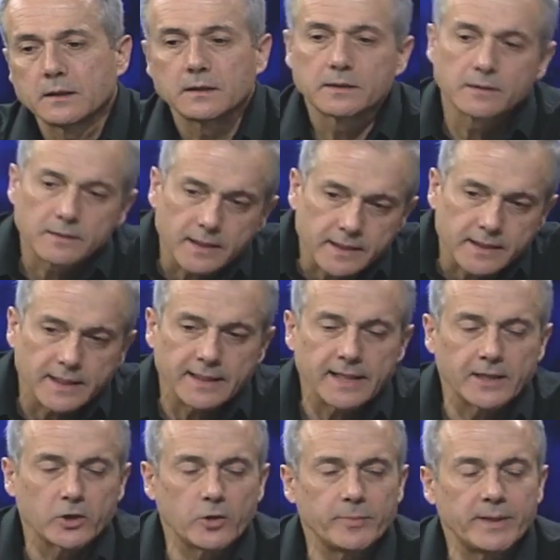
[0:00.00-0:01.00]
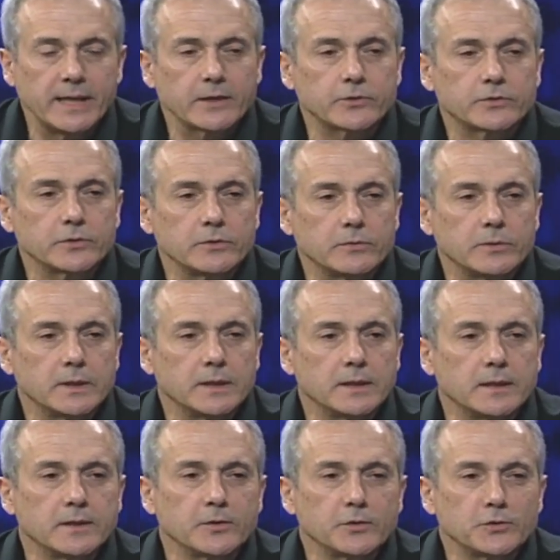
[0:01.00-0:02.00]
uh, again, I go back to
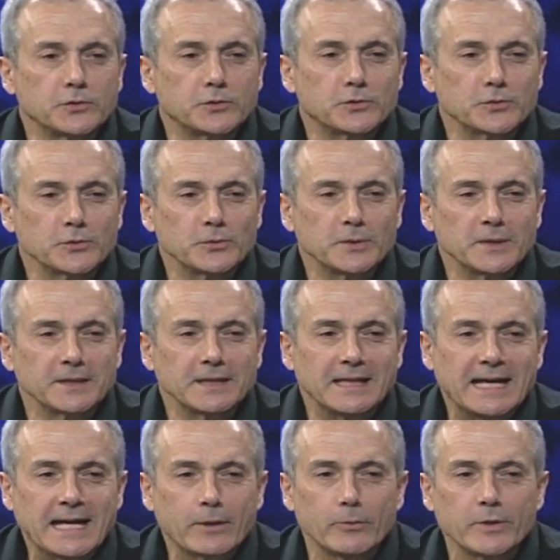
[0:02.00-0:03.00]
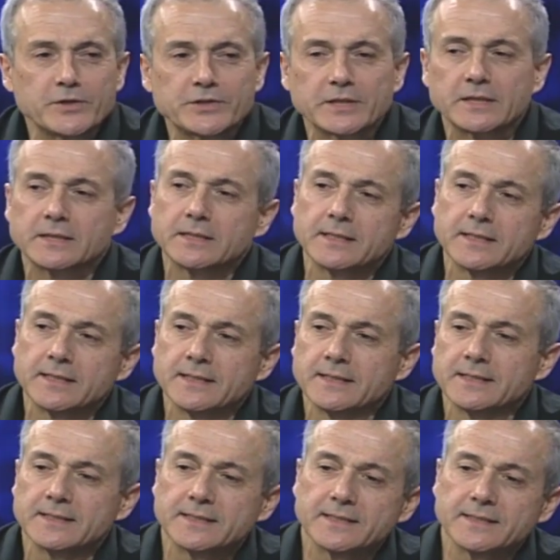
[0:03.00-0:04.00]
uh, to uh, the language in uh,
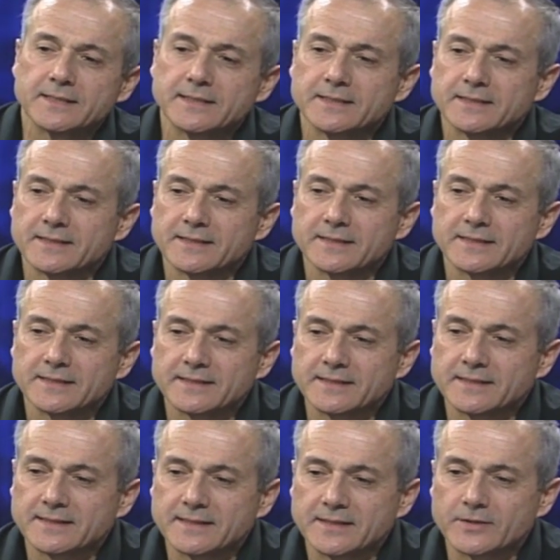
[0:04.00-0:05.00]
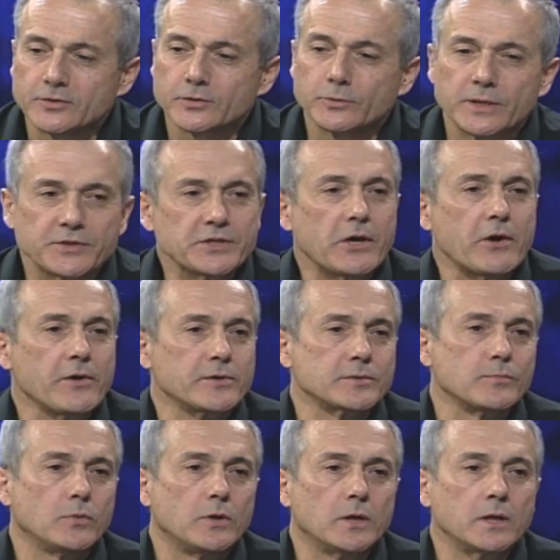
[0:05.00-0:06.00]
uh, into which I
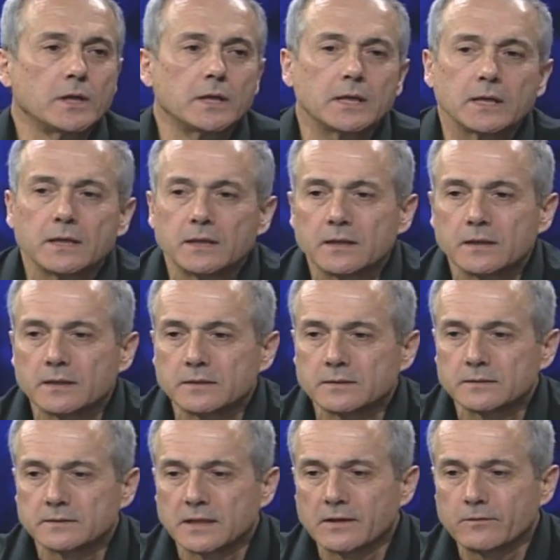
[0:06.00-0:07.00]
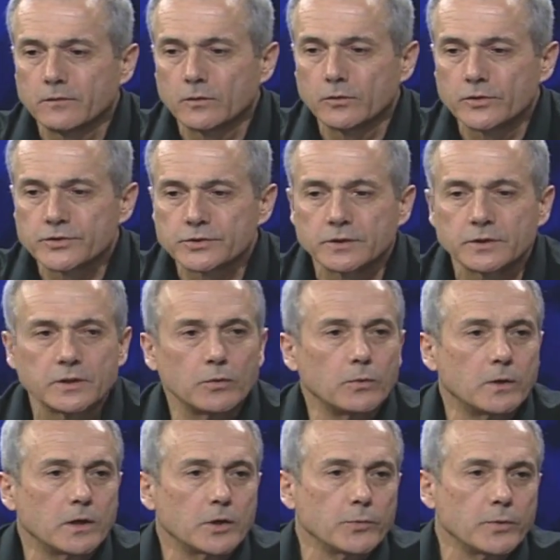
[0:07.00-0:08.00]
was born. Uh, evolution, the
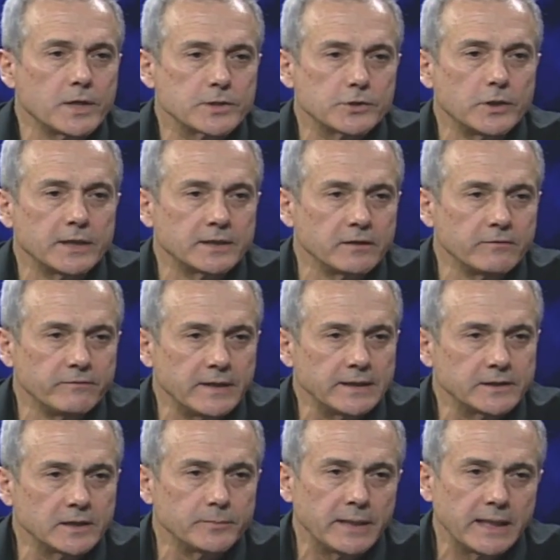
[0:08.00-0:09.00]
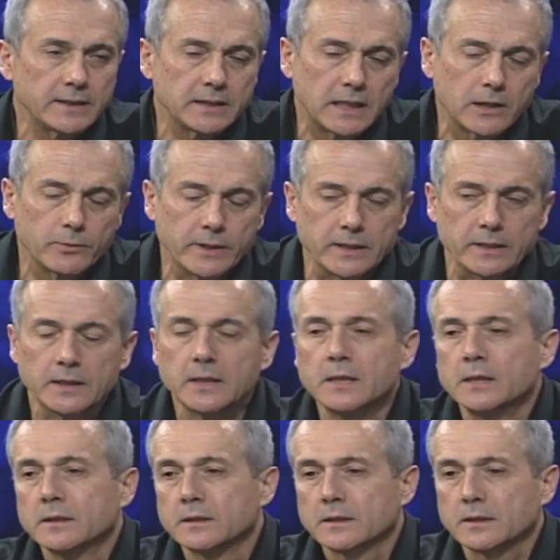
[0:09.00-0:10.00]
word, was not invented by Darwin,
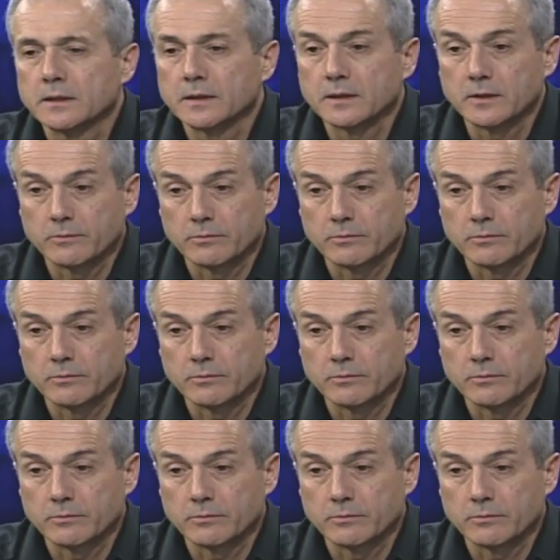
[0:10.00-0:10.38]
uh,